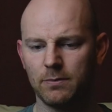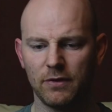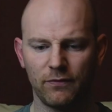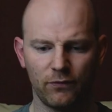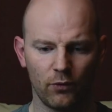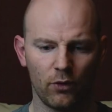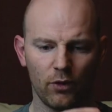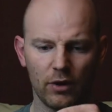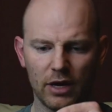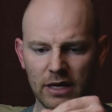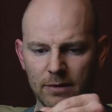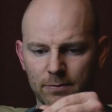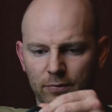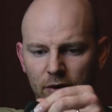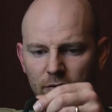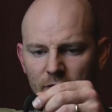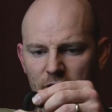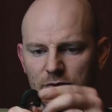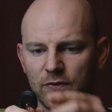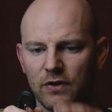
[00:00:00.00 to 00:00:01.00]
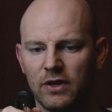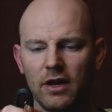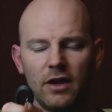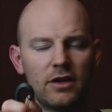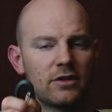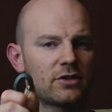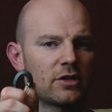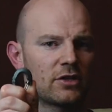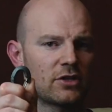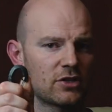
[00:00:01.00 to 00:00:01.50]
before in previous
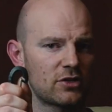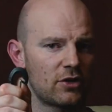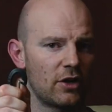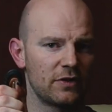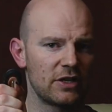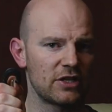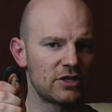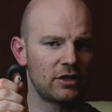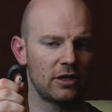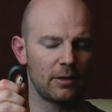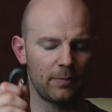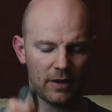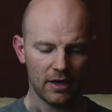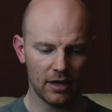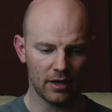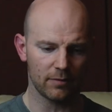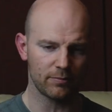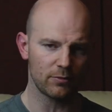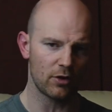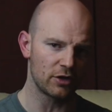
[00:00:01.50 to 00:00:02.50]
videos, because it's got this clip here.